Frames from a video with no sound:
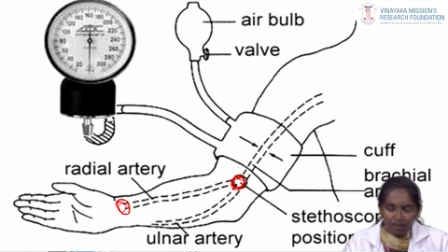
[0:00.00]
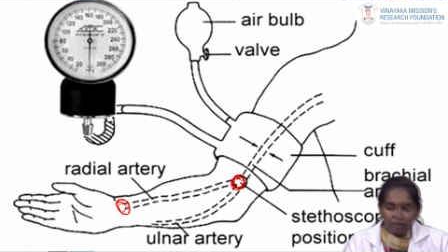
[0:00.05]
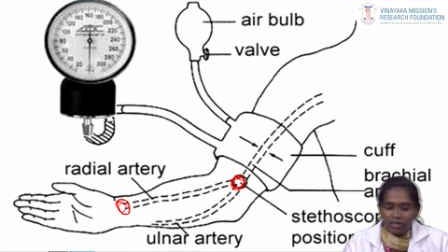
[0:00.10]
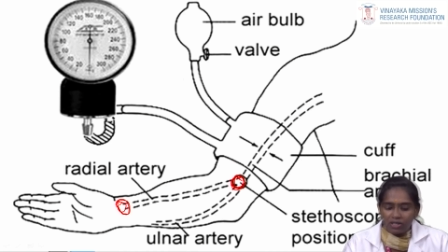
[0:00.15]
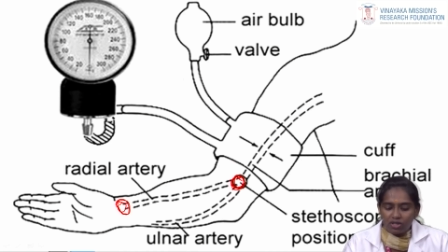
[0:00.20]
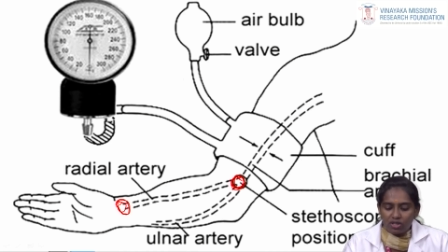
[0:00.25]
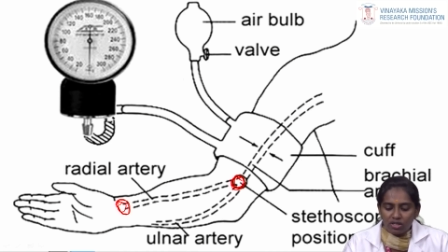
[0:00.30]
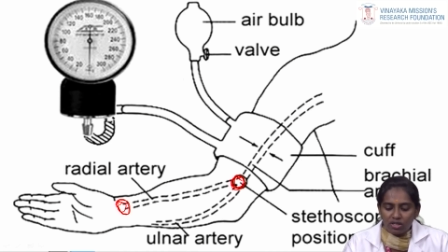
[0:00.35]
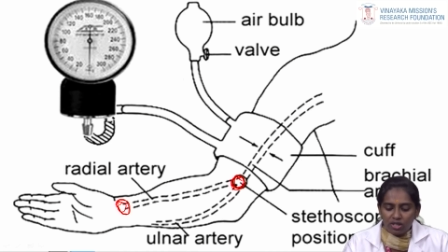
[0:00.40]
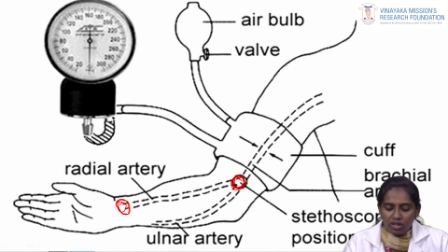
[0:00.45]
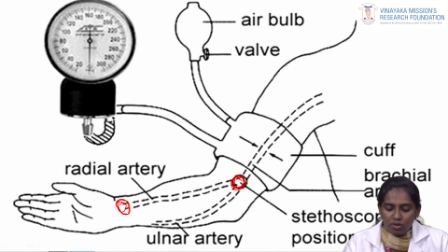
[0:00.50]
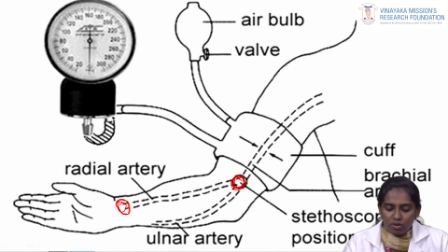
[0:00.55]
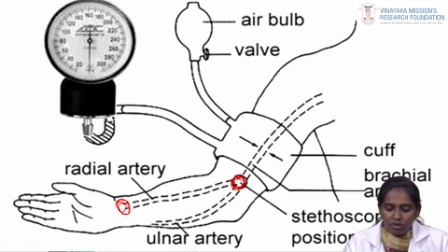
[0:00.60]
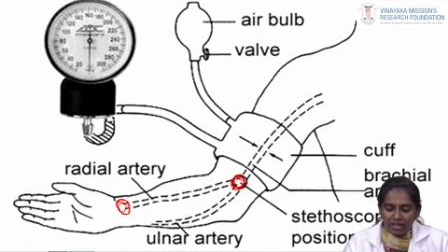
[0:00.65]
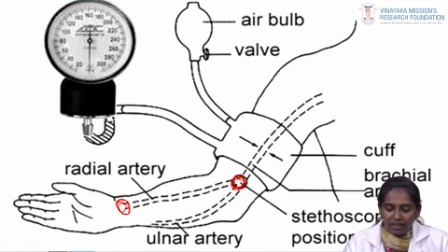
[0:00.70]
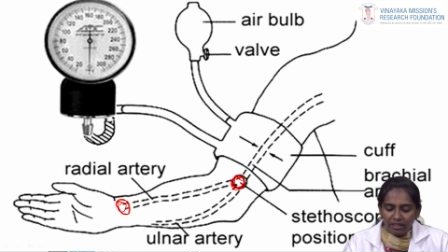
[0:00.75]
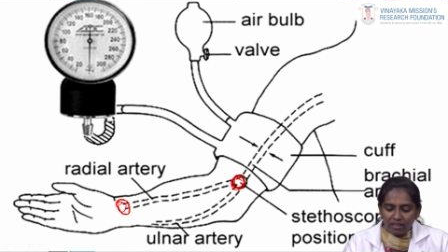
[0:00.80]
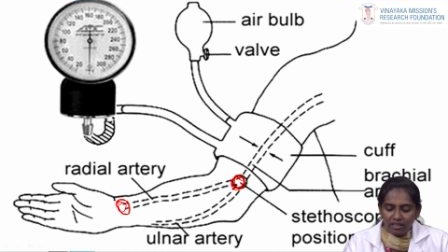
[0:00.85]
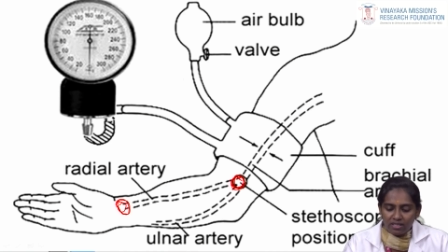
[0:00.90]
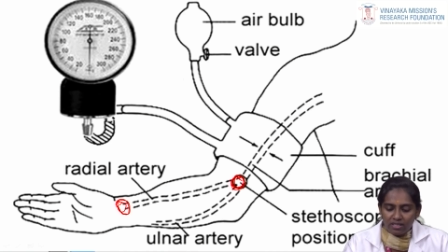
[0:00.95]
pressure
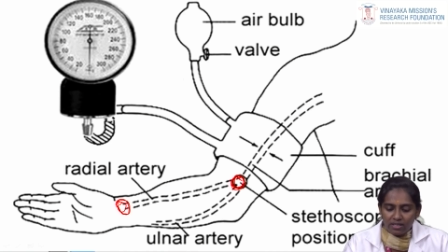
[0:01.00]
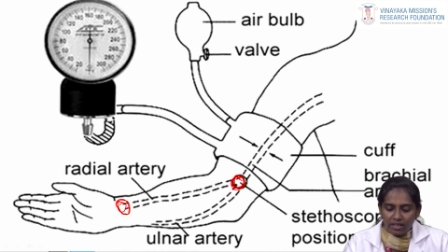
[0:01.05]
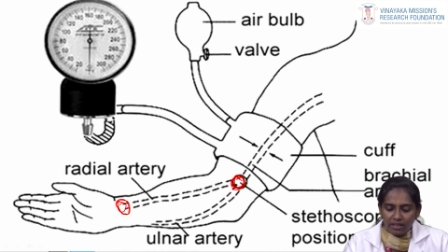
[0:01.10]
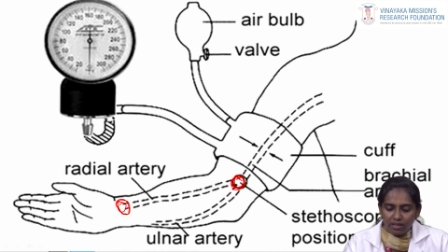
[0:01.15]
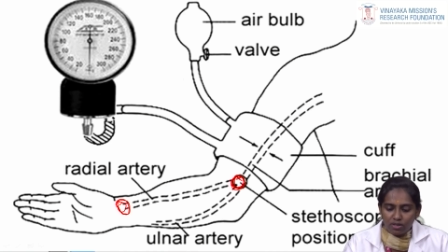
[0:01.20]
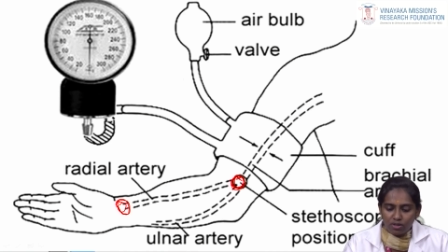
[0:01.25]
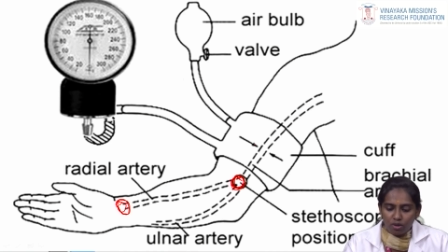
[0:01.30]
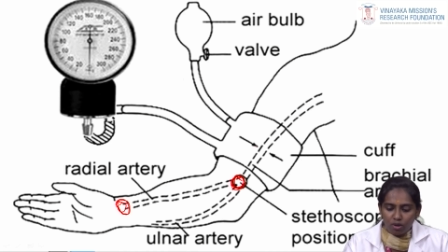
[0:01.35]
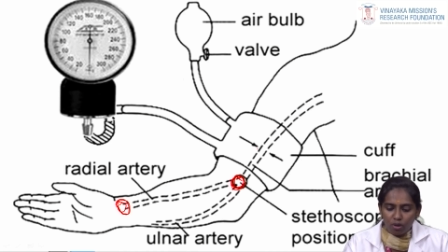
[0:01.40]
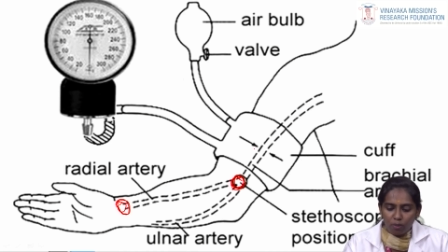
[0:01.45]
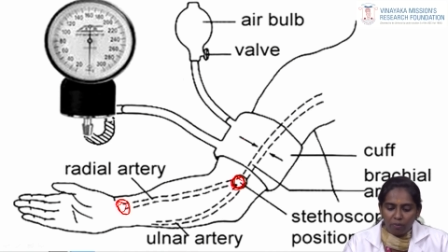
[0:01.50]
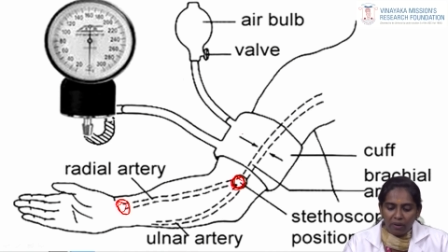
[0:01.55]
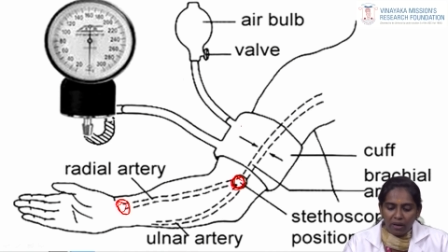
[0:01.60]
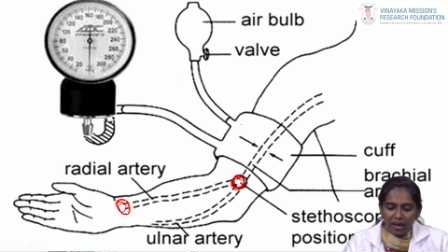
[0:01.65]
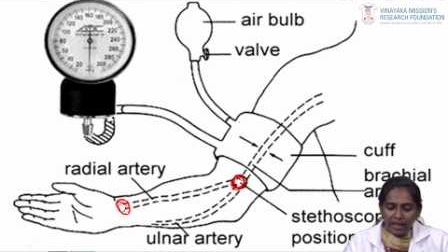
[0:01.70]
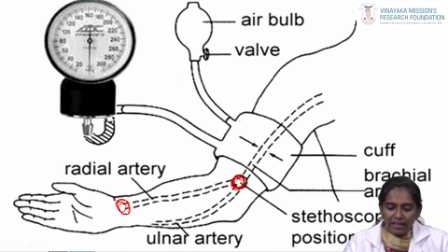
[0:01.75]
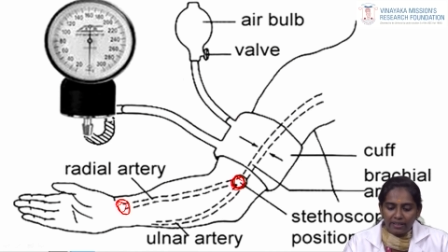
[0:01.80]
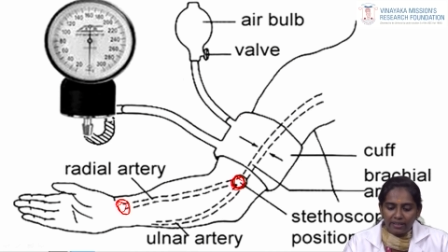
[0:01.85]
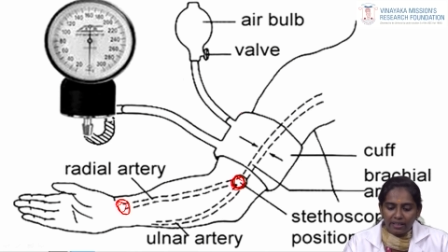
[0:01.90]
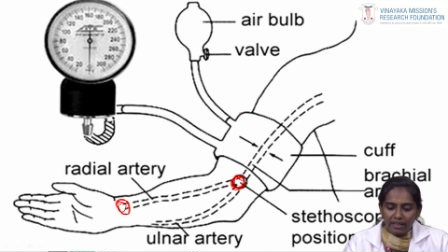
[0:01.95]
using the stethoscope,
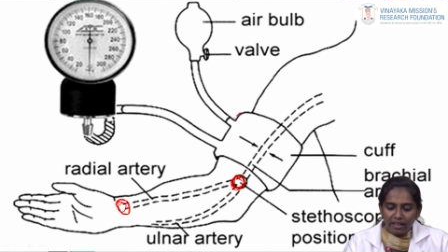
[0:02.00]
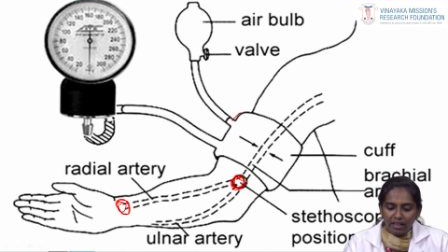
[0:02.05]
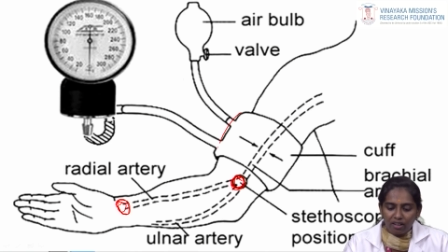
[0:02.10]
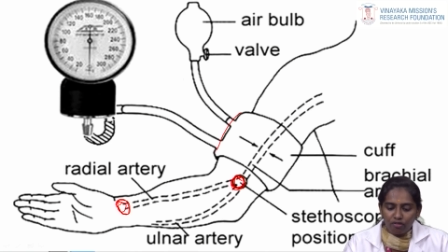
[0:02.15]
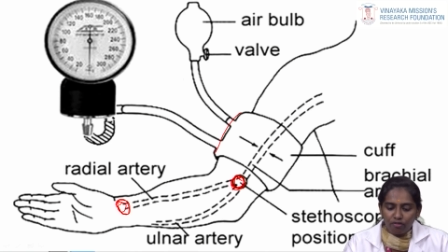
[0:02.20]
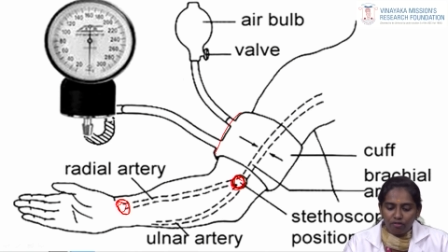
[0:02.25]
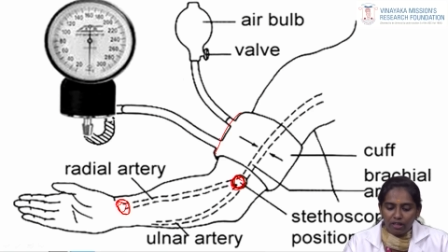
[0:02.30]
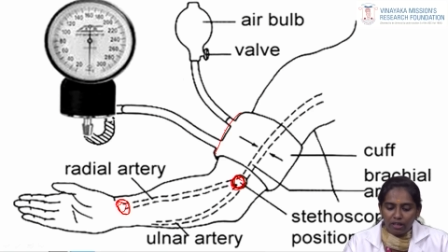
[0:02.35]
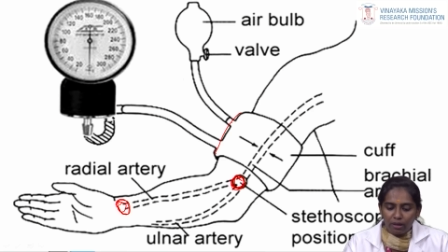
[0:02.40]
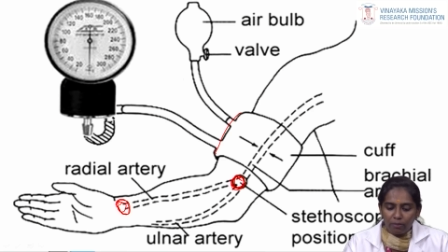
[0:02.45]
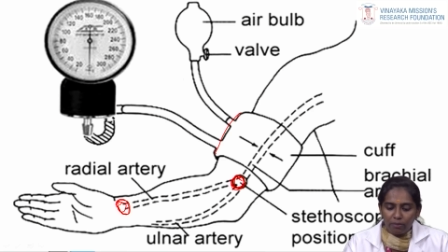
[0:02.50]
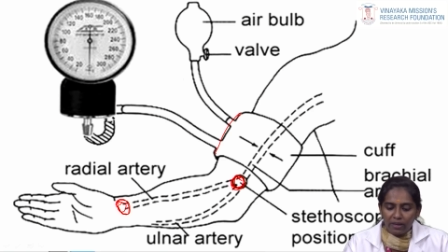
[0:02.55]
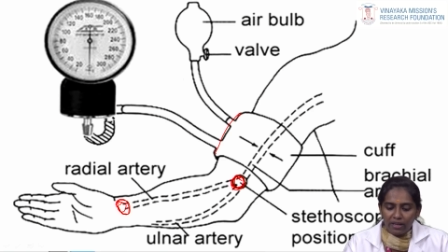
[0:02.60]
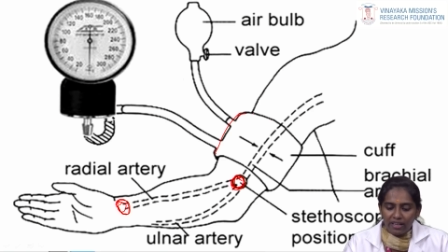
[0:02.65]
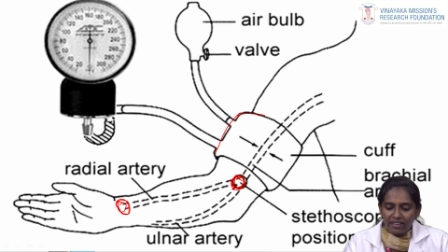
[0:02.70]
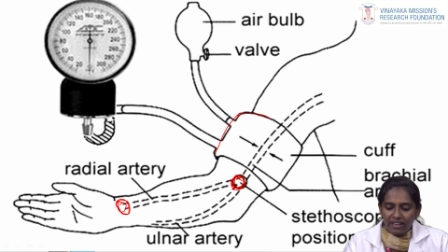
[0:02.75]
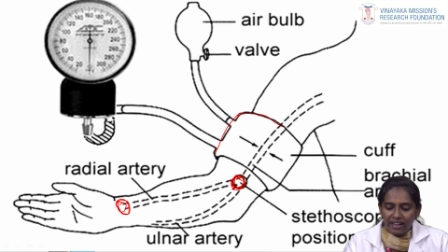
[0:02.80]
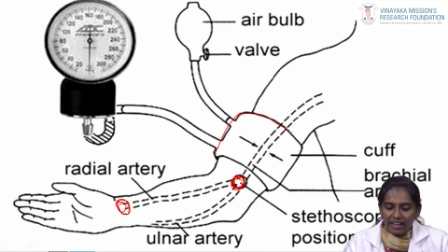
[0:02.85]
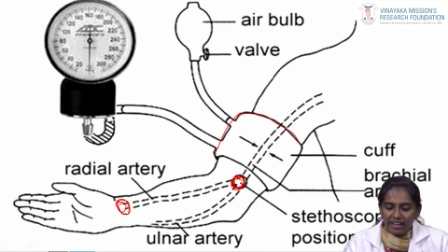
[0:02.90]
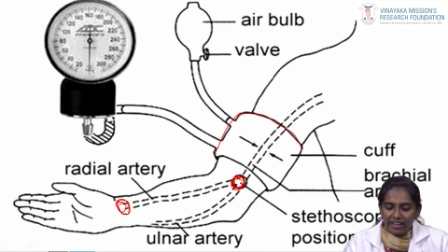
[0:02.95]
and the cuff will
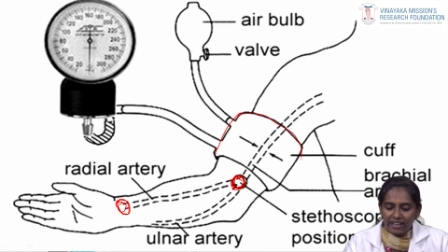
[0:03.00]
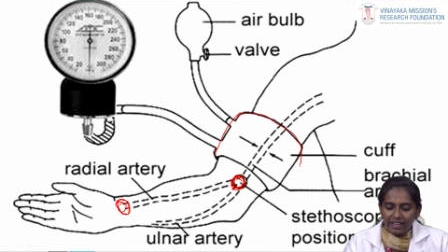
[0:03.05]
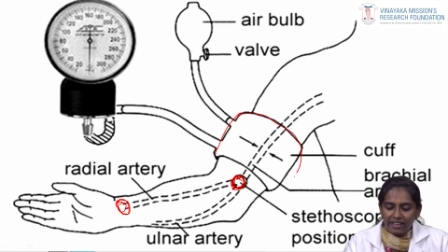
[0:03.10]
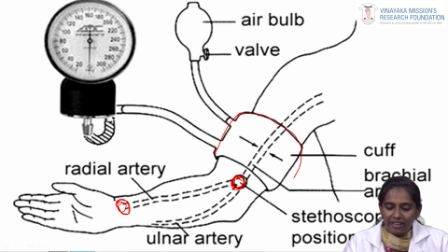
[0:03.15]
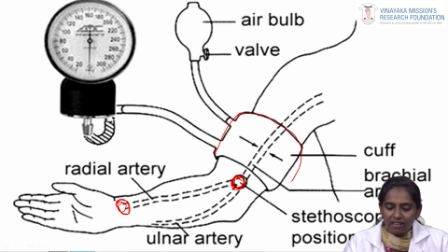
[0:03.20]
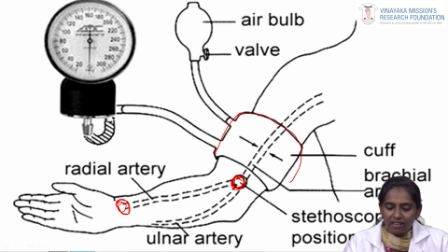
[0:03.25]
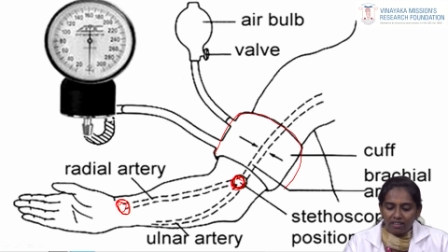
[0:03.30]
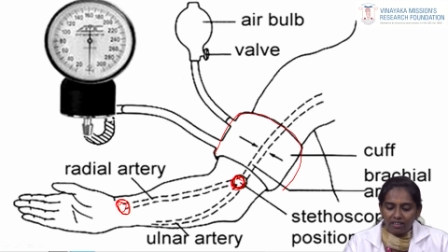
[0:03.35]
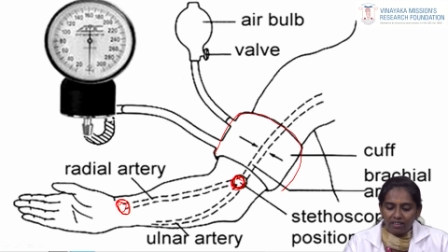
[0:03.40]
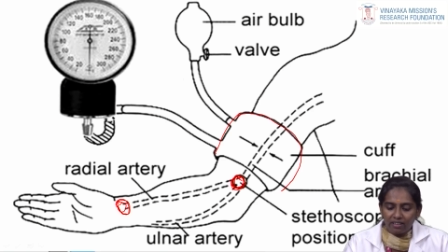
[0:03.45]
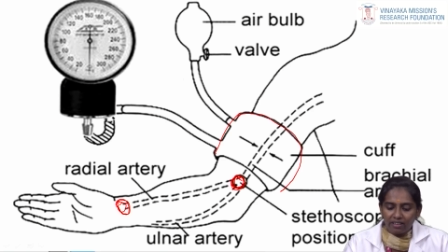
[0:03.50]
be tied here.